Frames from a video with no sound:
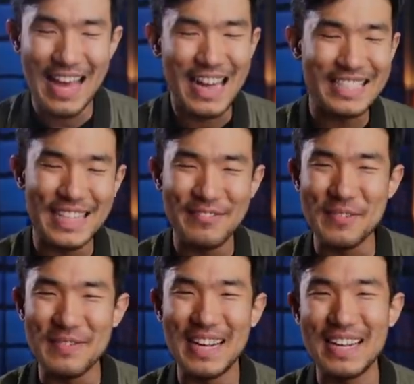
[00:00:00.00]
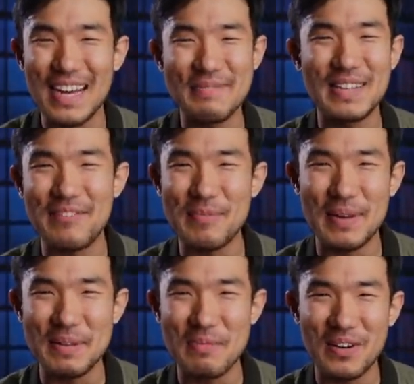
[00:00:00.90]
That is it for me. I'm Ted from
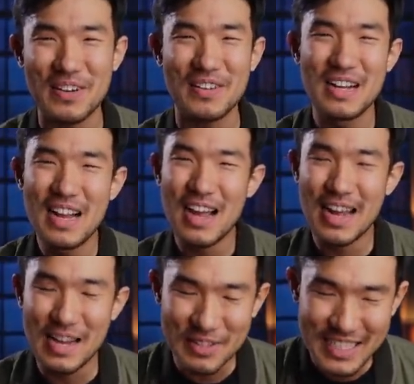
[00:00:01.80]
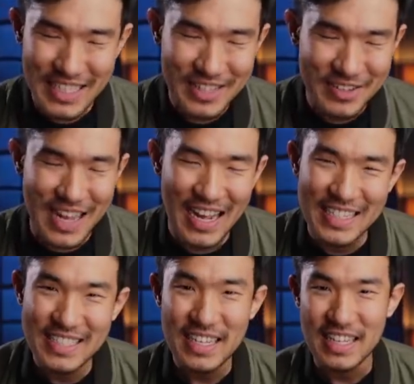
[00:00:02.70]
Indie Mogul, and I will see you
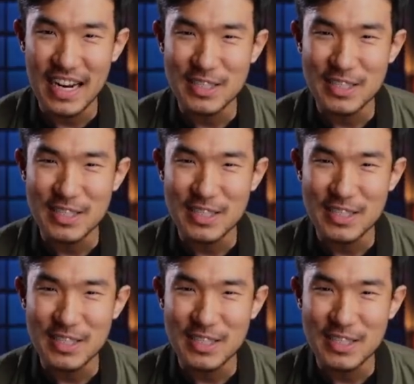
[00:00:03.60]
guys in the